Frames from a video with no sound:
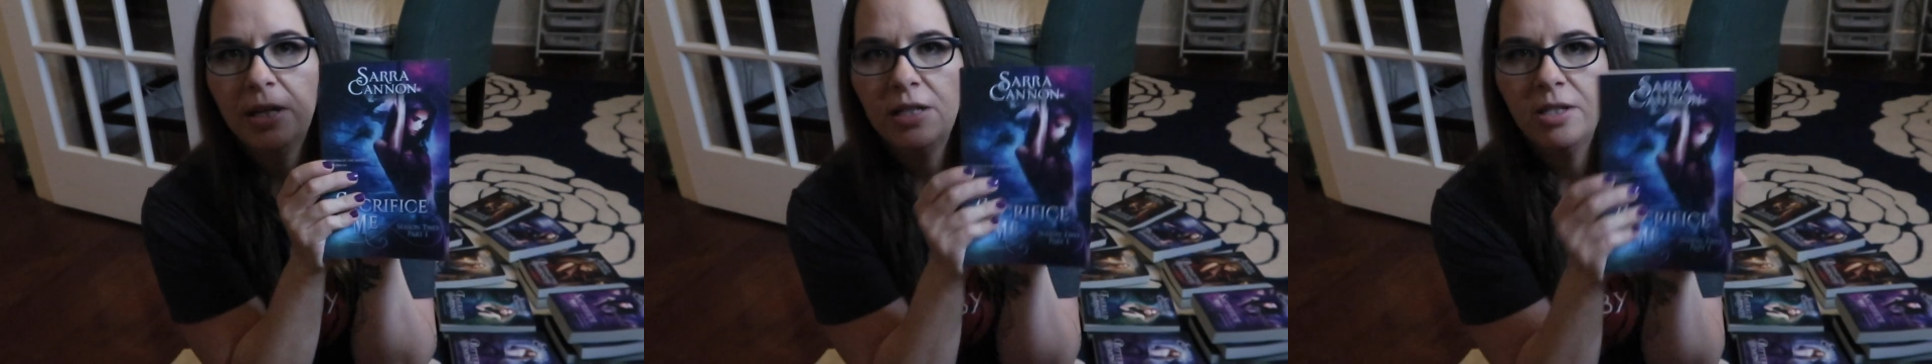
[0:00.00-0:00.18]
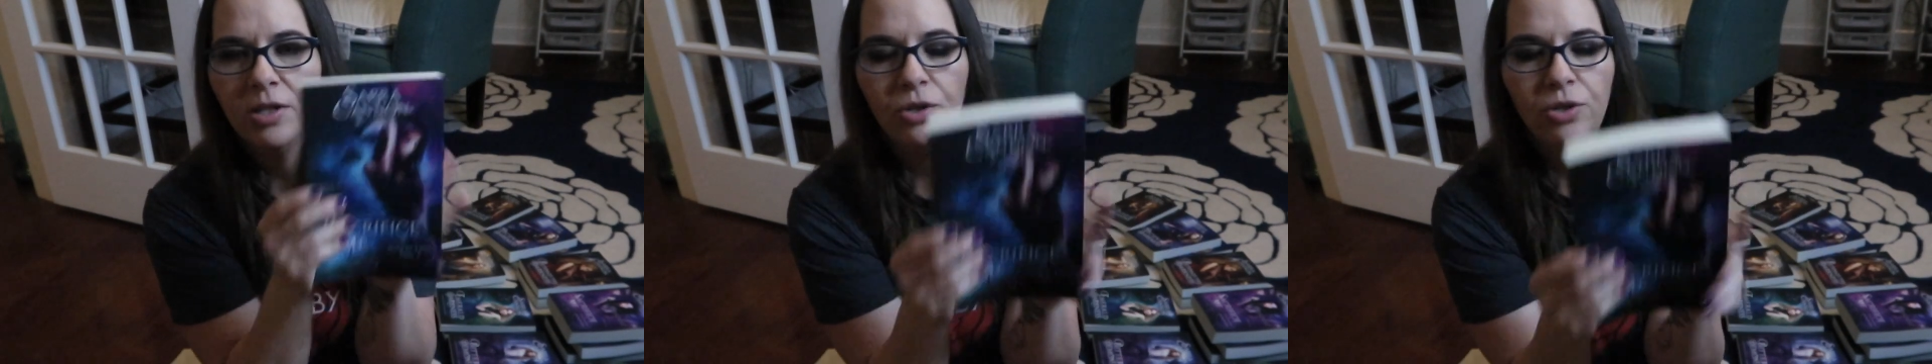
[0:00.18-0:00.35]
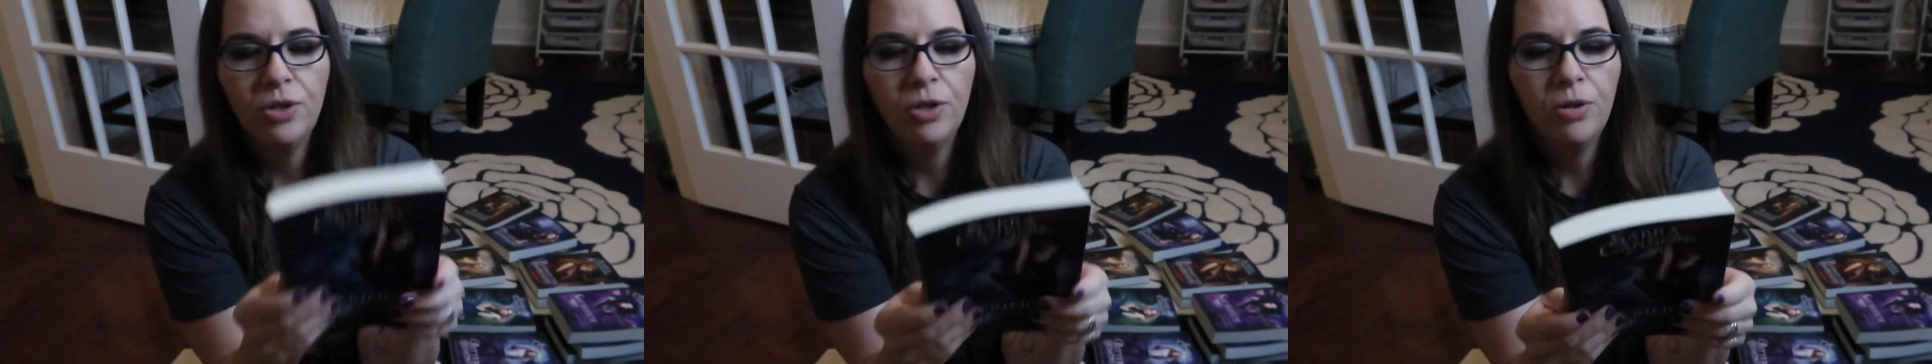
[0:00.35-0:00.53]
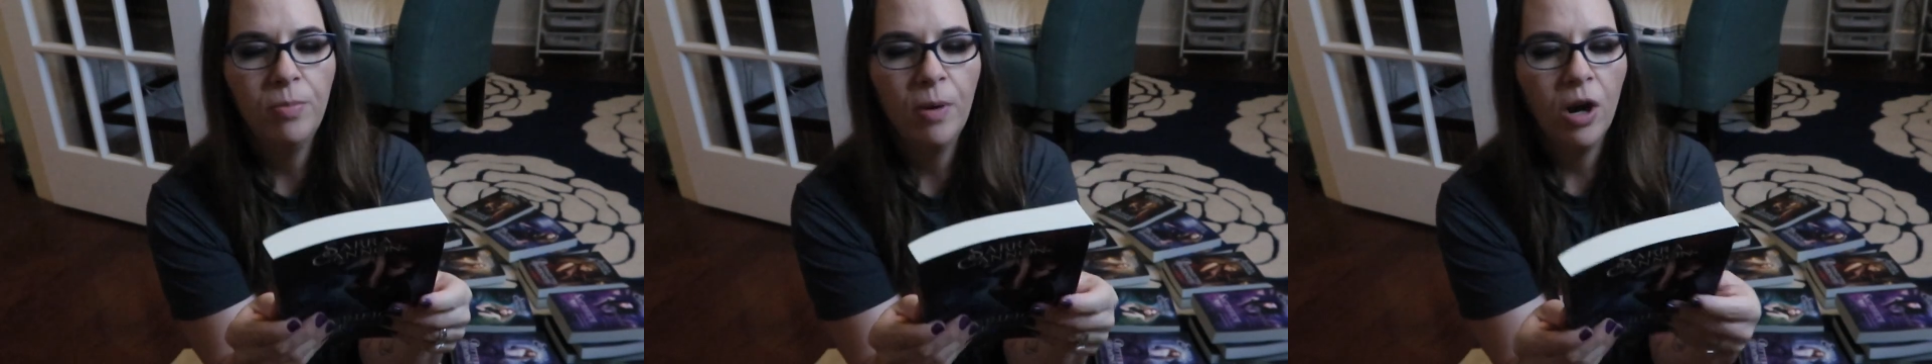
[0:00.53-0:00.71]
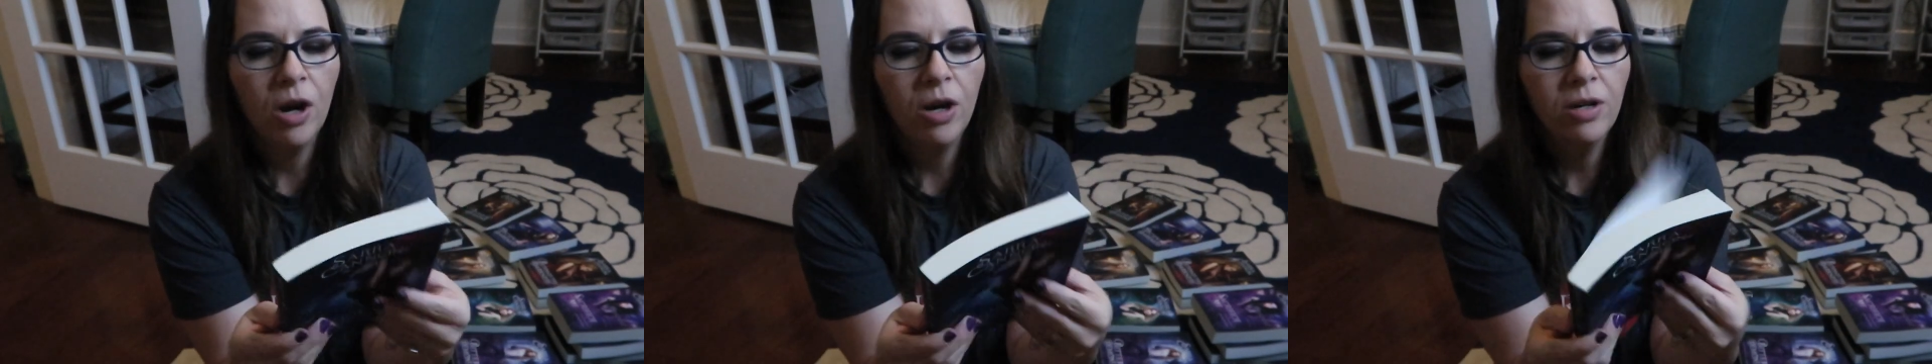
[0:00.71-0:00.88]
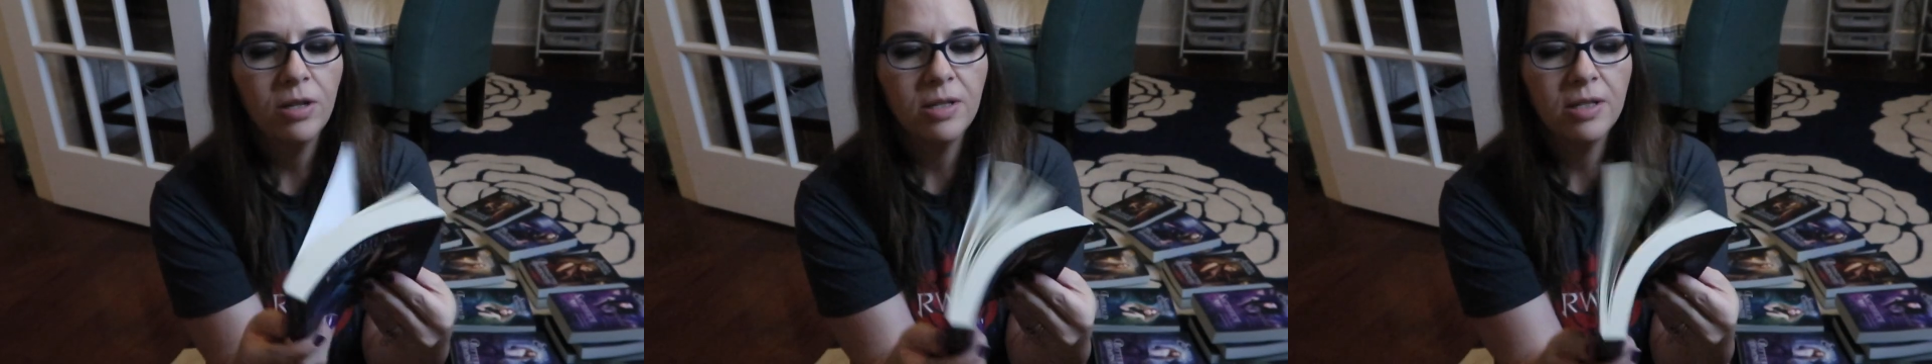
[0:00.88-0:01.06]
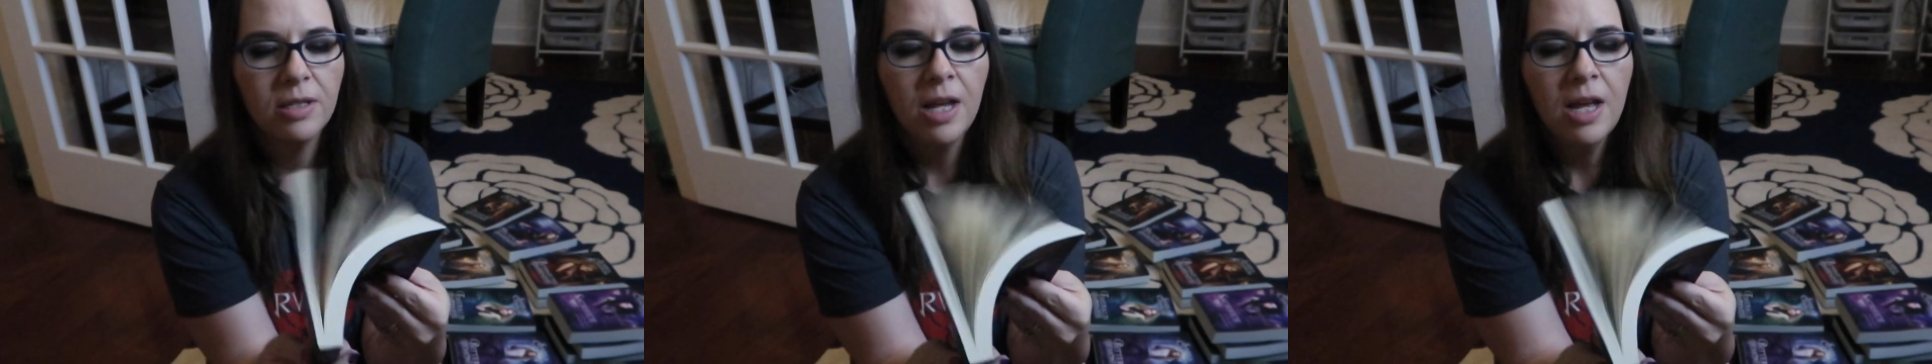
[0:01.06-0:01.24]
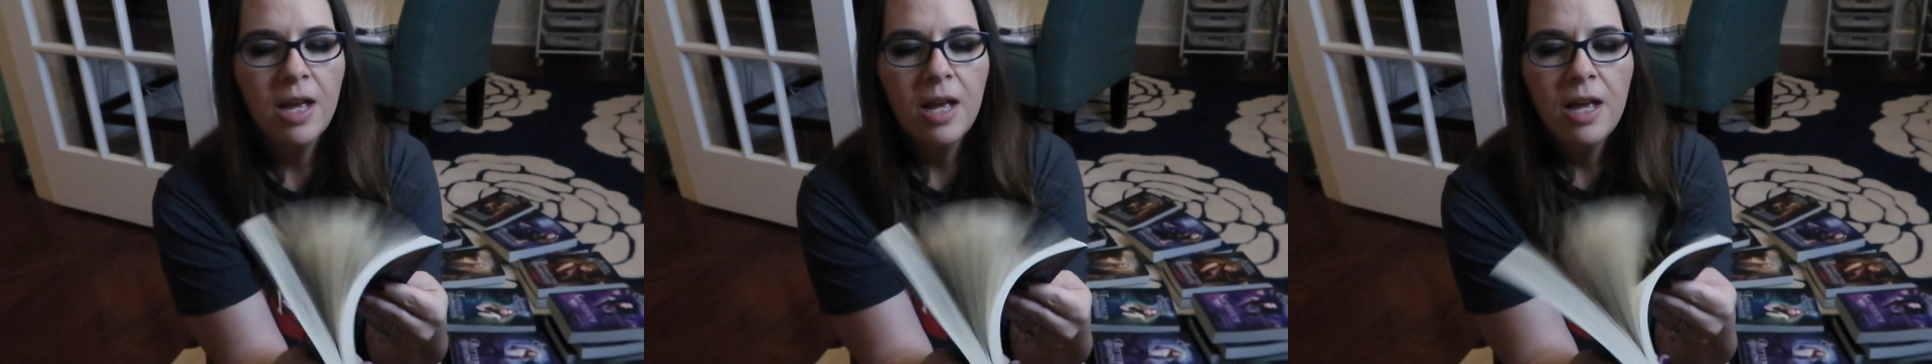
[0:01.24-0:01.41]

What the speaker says: into two parts.